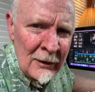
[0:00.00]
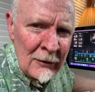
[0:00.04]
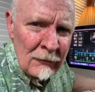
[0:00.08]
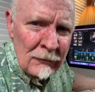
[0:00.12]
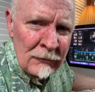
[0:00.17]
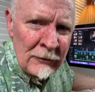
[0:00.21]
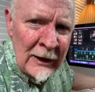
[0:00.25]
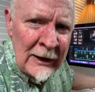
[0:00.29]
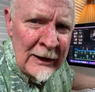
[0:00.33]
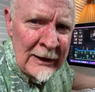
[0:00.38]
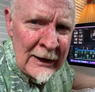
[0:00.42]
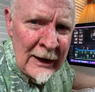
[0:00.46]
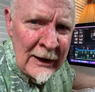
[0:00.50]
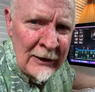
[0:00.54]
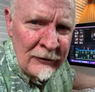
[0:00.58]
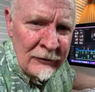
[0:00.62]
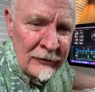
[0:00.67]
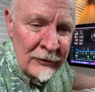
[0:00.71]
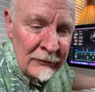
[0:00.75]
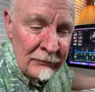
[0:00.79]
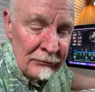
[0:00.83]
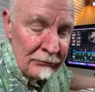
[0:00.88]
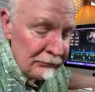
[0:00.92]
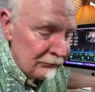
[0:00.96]

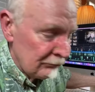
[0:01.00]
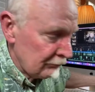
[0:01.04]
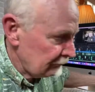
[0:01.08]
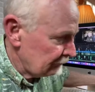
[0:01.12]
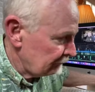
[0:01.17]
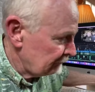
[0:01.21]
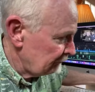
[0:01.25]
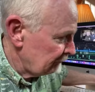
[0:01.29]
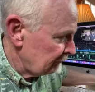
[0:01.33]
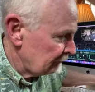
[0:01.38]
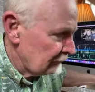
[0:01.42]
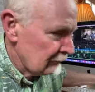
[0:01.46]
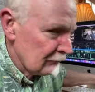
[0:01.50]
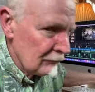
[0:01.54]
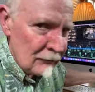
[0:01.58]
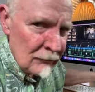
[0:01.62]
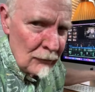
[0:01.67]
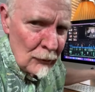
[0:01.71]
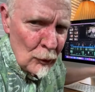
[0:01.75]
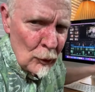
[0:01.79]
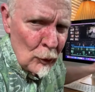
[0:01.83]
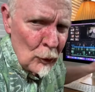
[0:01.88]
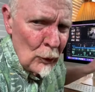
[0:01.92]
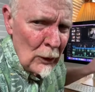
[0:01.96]
radiation.
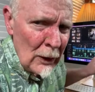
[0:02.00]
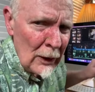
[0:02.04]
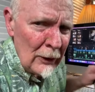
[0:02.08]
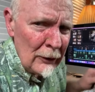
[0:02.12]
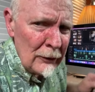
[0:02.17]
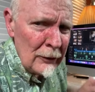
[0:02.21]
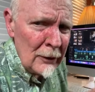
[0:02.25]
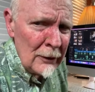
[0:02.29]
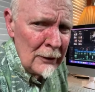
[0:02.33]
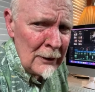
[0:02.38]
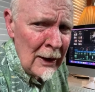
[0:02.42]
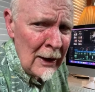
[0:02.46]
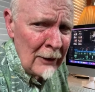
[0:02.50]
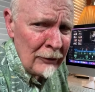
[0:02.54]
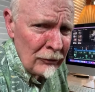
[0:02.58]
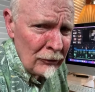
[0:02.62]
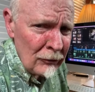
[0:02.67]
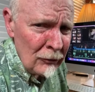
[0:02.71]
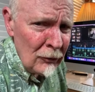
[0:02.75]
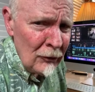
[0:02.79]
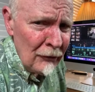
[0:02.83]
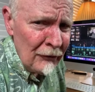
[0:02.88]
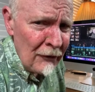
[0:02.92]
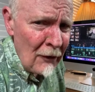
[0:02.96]
Well, you're not
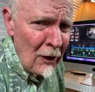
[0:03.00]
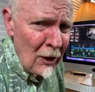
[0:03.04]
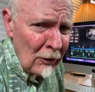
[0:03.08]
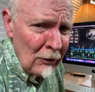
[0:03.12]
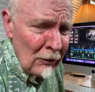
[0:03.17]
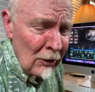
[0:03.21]
too far